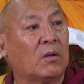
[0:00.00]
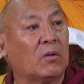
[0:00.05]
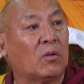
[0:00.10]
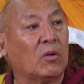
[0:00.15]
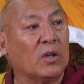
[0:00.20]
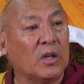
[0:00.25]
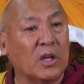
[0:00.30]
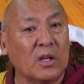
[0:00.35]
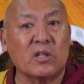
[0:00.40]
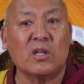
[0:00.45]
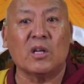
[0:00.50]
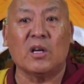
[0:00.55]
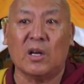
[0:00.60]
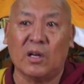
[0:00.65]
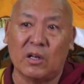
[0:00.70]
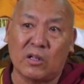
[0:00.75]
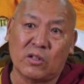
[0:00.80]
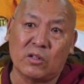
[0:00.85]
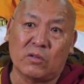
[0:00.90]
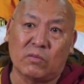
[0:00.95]
Not
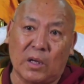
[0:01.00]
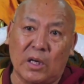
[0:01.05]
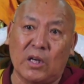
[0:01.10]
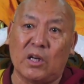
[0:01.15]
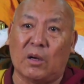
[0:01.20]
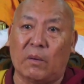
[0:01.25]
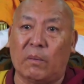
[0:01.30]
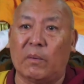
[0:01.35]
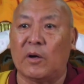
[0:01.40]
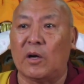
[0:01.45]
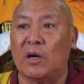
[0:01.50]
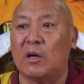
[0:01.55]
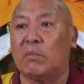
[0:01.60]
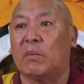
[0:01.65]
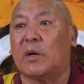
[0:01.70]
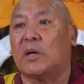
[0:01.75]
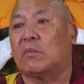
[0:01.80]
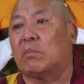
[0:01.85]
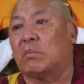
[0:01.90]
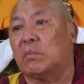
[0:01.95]
necessarily it's very difficult,
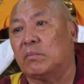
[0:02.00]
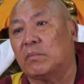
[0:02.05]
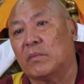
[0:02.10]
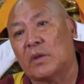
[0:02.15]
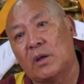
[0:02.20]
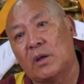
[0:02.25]
but